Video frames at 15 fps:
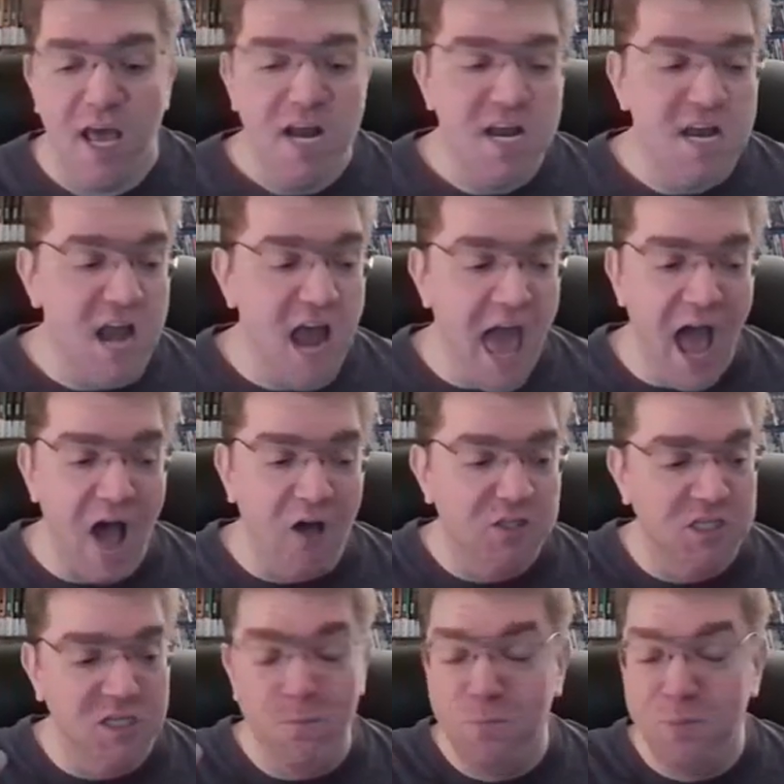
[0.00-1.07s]
Now
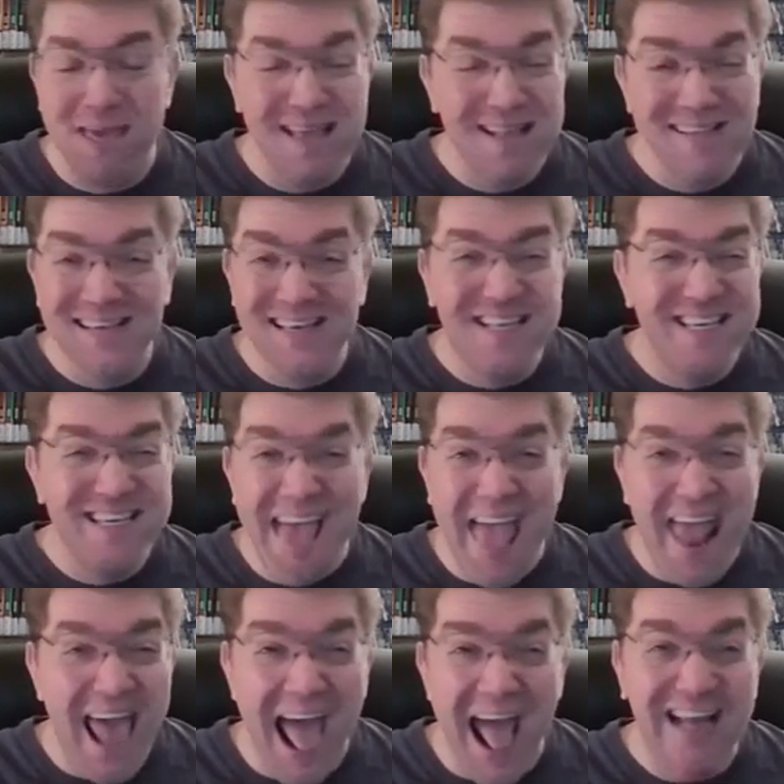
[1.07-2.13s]
Sabine's a
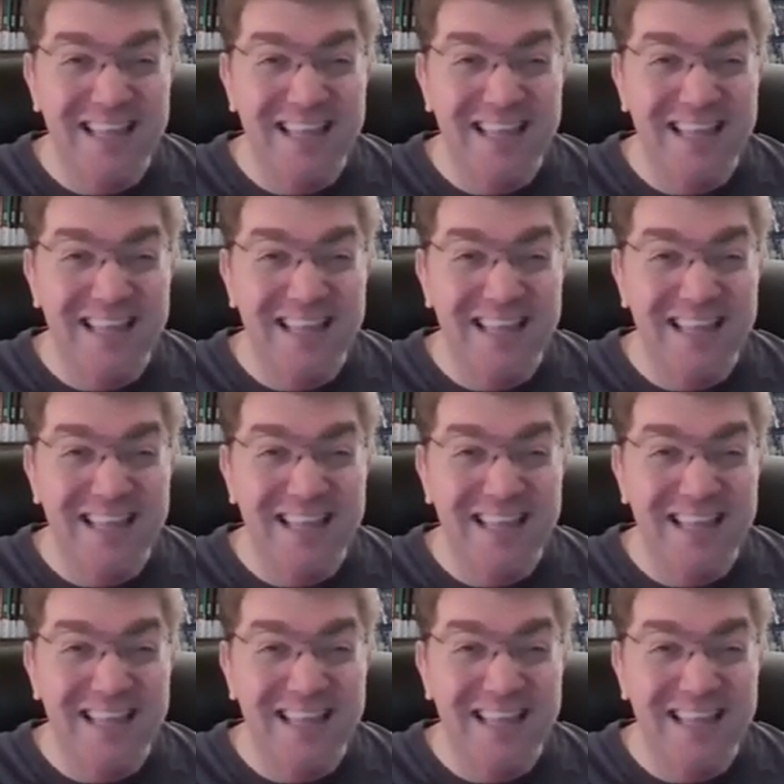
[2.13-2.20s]
Jedi.